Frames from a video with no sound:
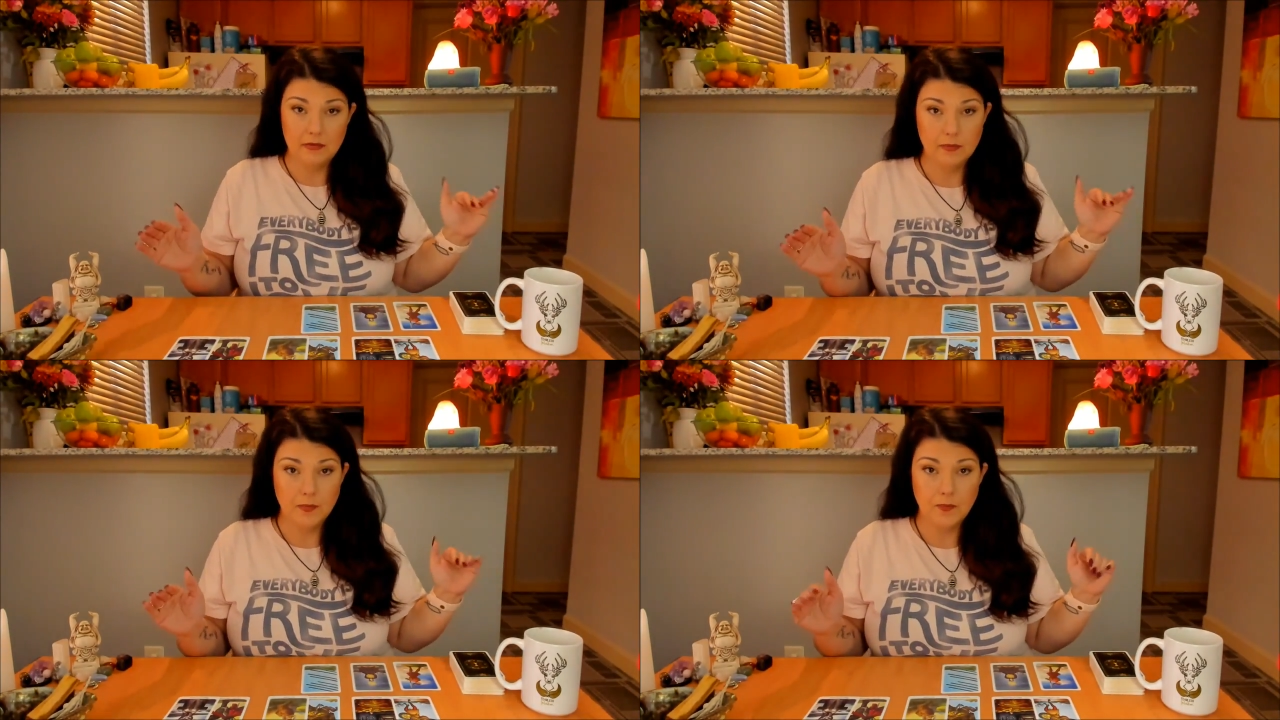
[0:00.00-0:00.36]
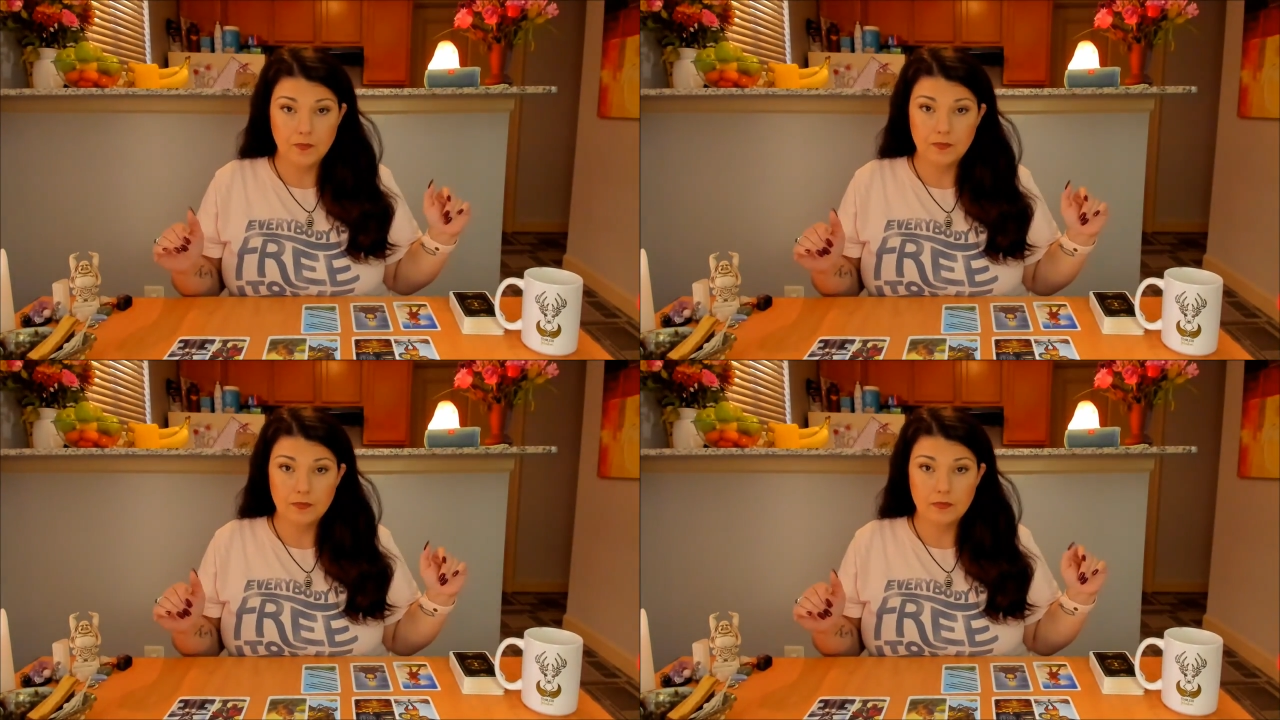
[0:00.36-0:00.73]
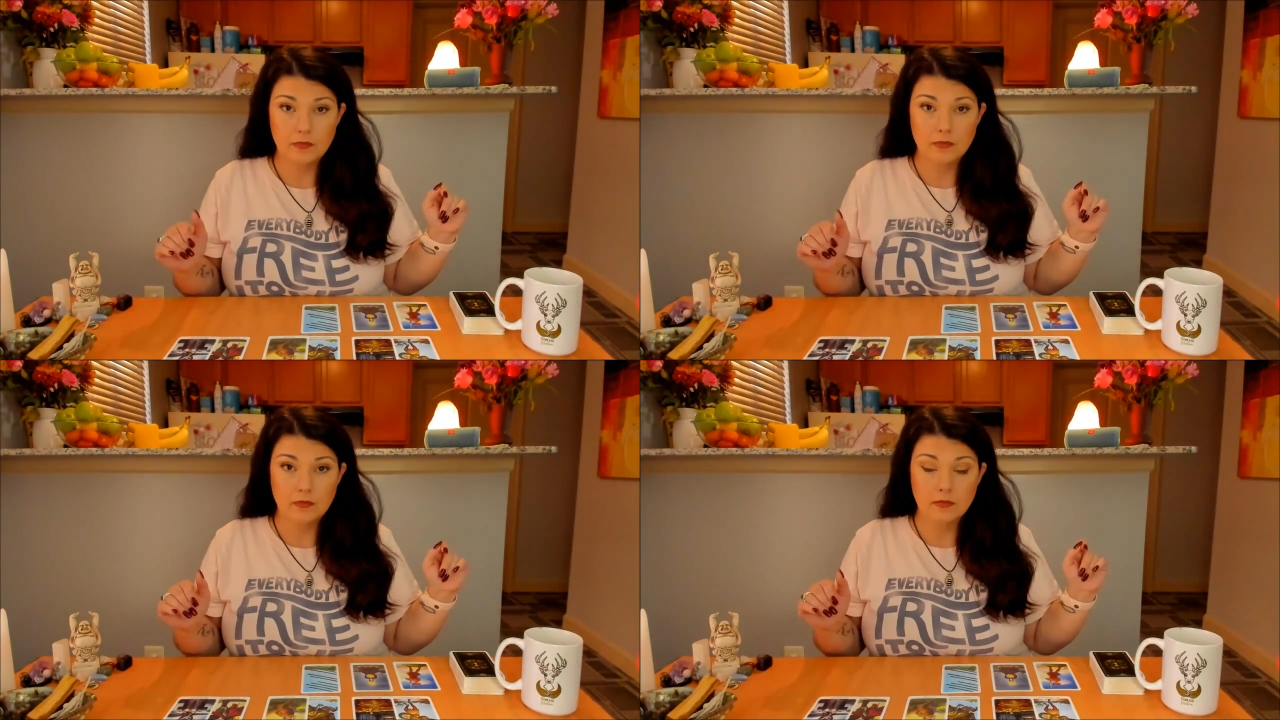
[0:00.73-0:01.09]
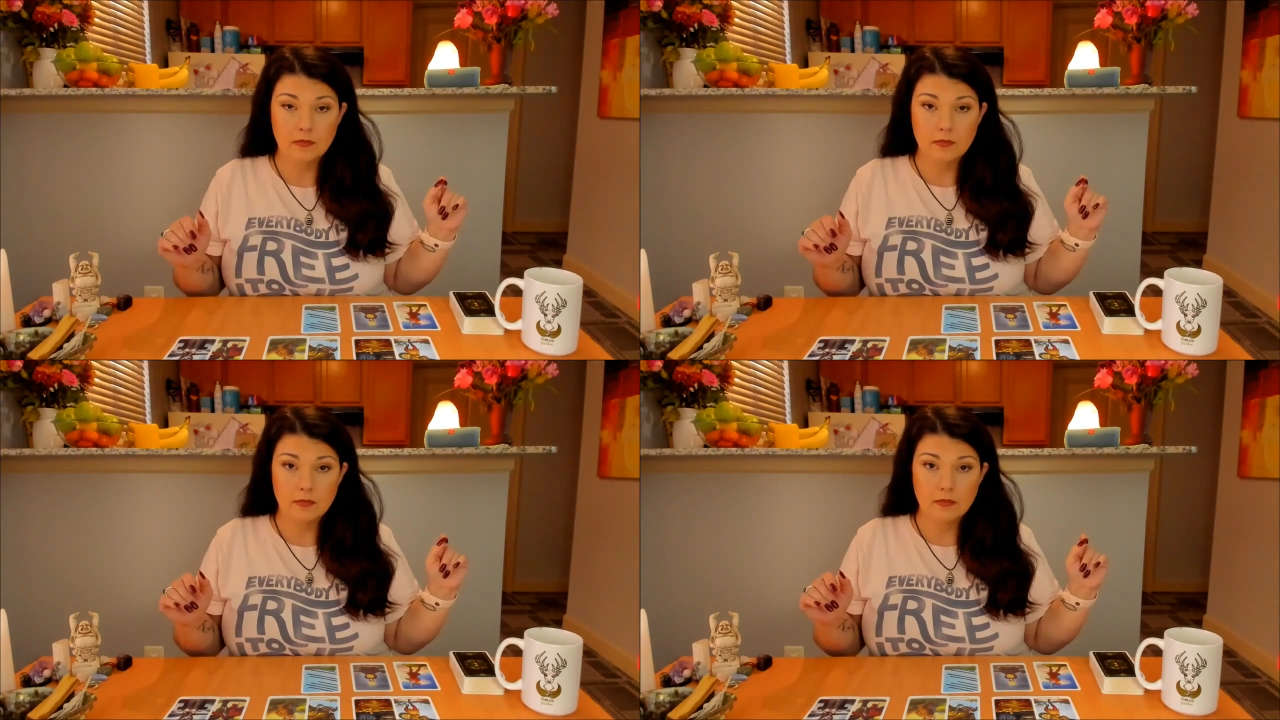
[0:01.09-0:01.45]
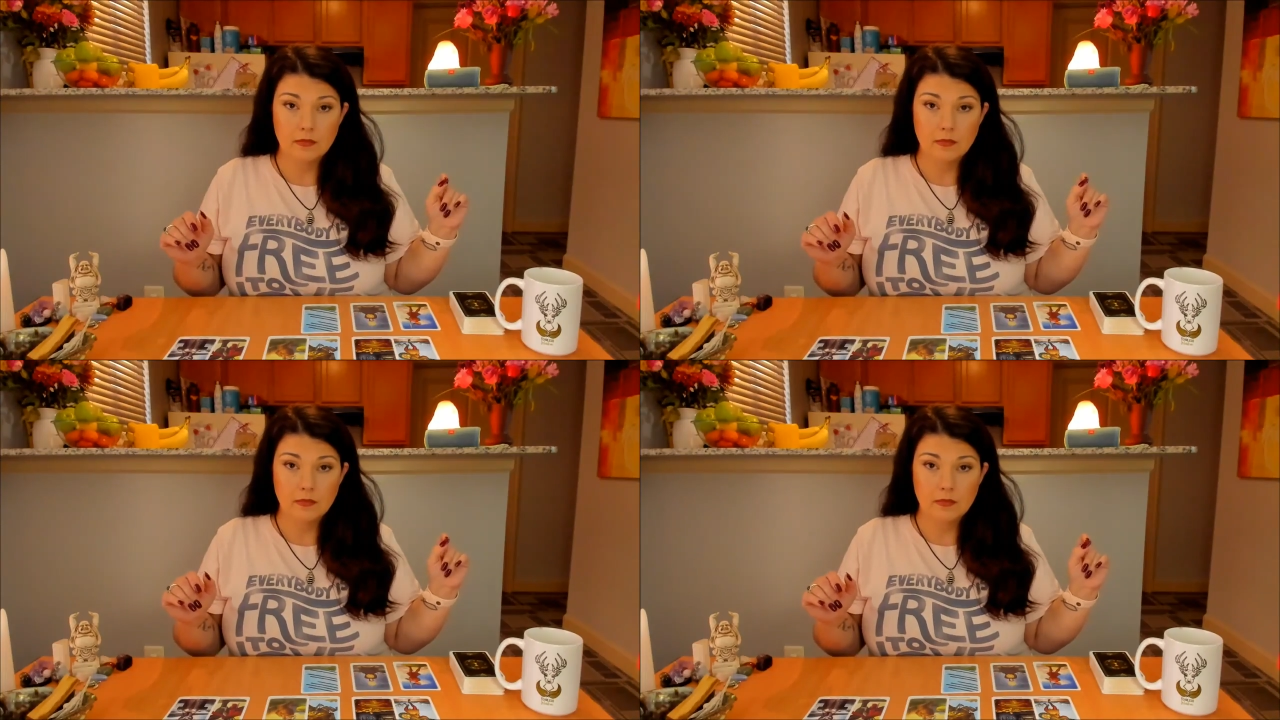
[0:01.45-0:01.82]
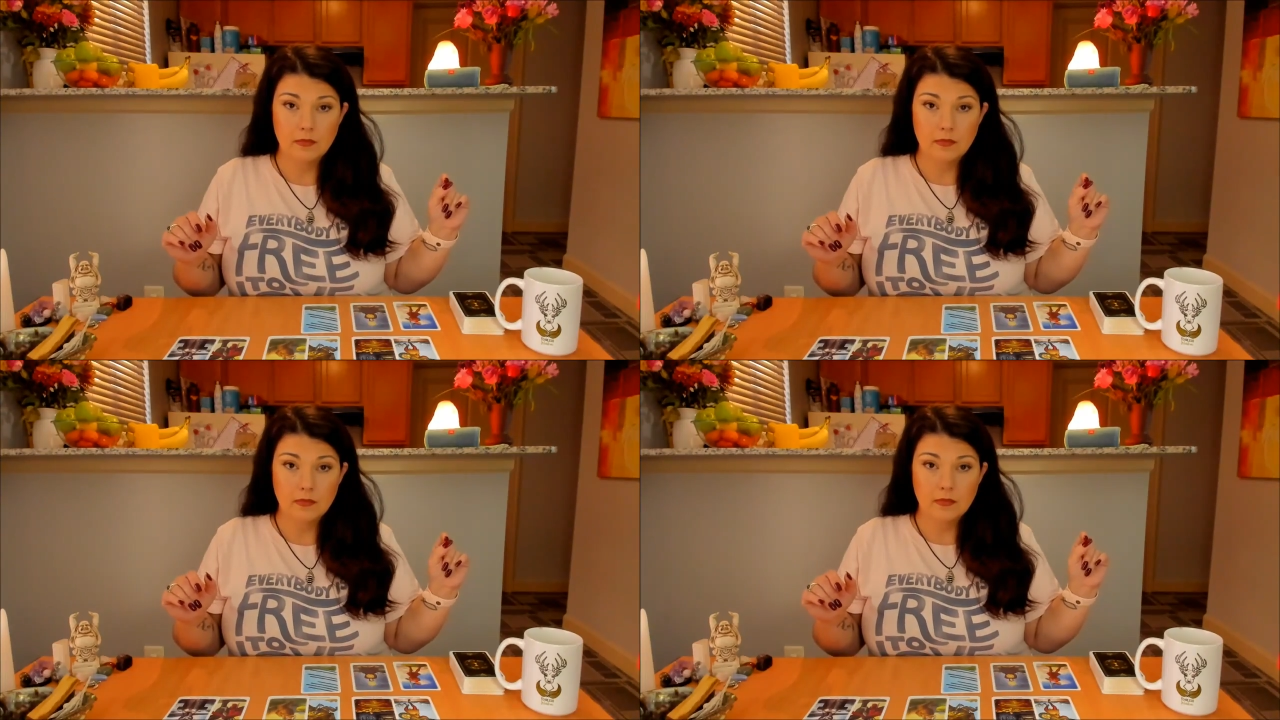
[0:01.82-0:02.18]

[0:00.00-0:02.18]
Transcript: No one is speaking in this clip.